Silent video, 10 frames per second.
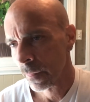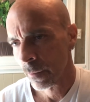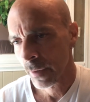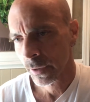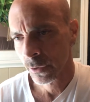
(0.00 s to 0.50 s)

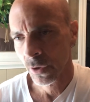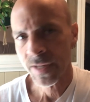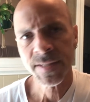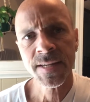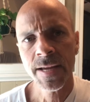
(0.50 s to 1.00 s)
better your
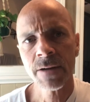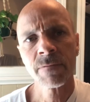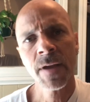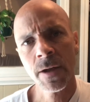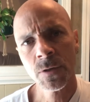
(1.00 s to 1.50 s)
intake of
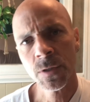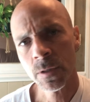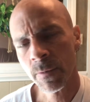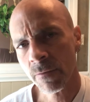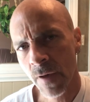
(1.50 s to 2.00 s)
calcium
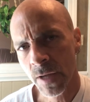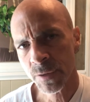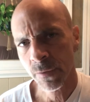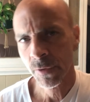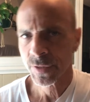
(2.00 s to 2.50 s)
and
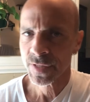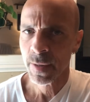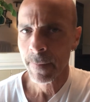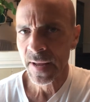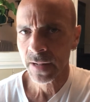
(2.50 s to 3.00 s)
phosphorus in a
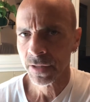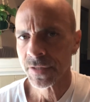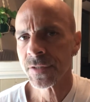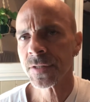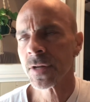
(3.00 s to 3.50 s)

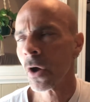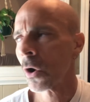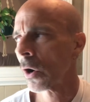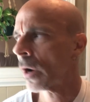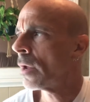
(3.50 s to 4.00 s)
balance
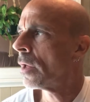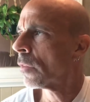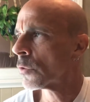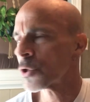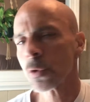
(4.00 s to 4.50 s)
are,
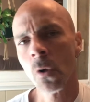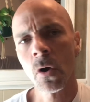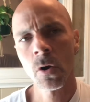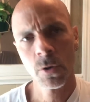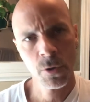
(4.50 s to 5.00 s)
the
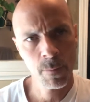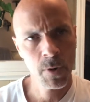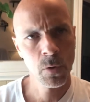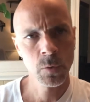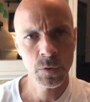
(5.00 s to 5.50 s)
stronger your
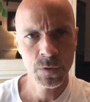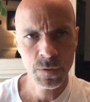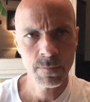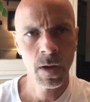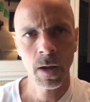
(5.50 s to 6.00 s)
bones
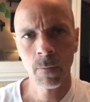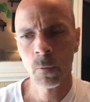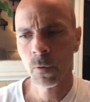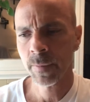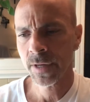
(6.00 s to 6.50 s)

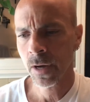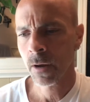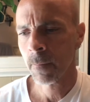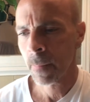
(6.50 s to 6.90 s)
will become.